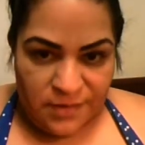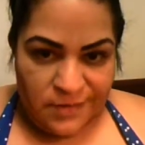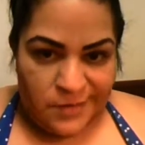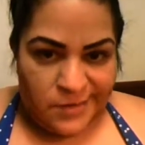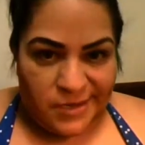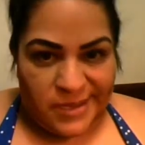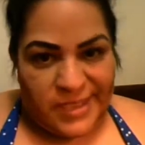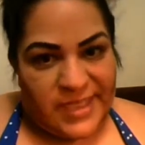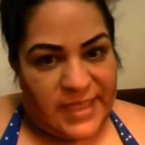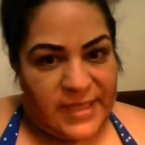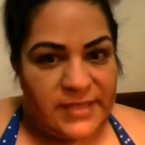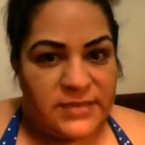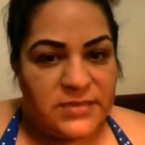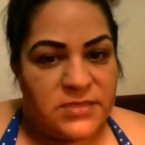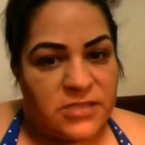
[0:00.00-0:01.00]
The key
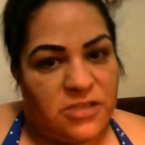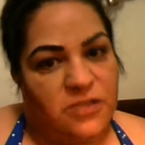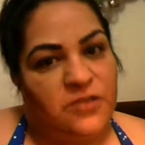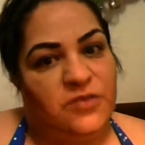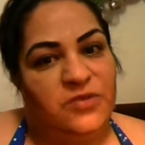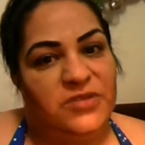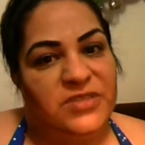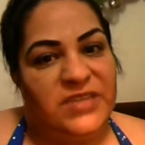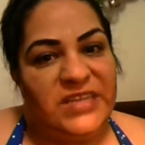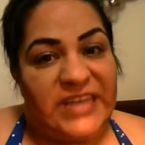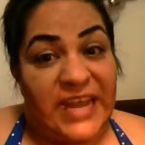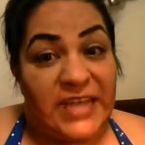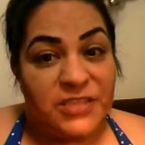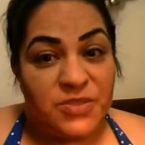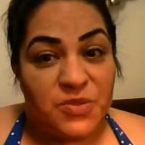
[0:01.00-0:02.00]
is to use a
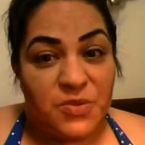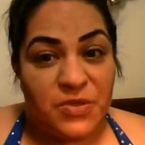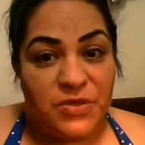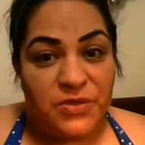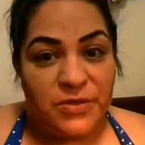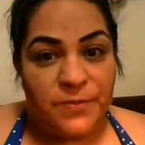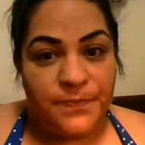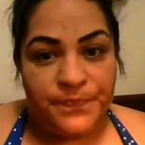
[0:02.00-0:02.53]
natural